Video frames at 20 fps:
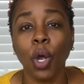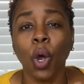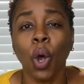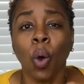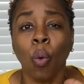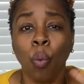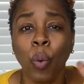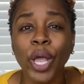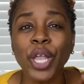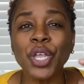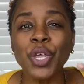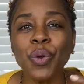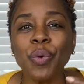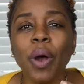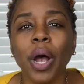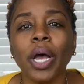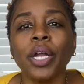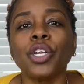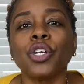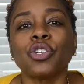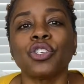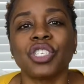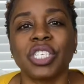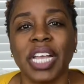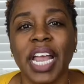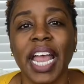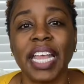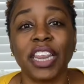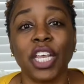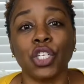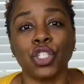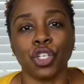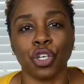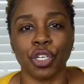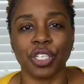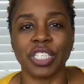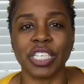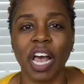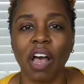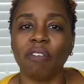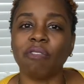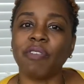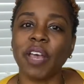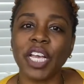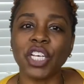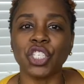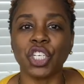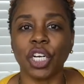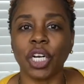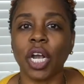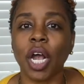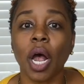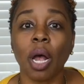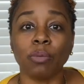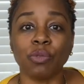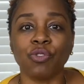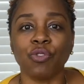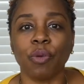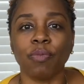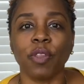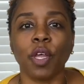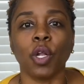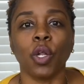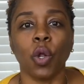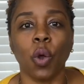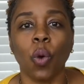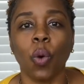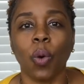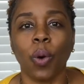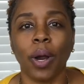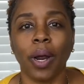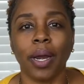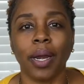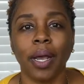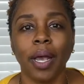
When you understand that your salvation comes from the Lord